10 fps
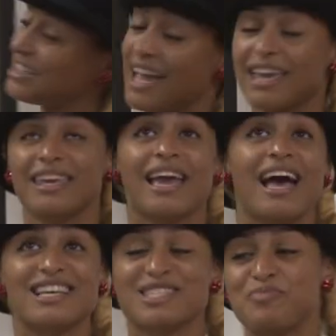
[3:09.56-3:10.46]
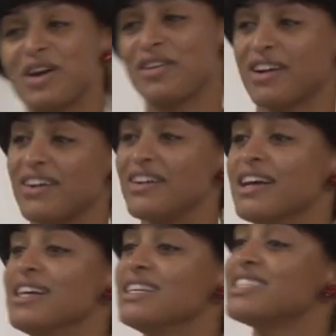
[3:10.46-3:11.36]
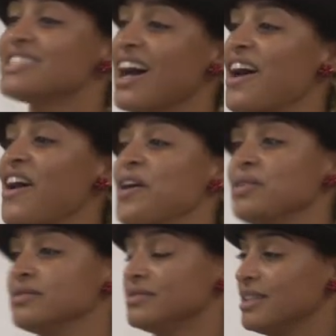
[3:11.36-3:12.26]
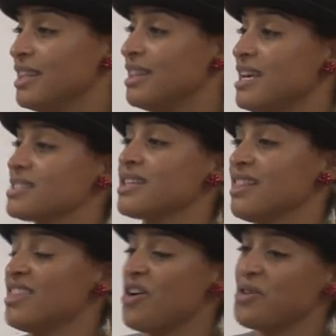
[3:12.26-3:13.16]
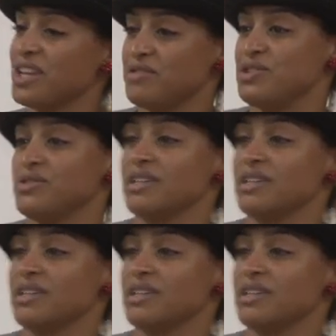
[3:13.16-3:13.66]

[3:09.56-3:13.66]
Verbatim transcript: like, yes, miracle. So this alone gives you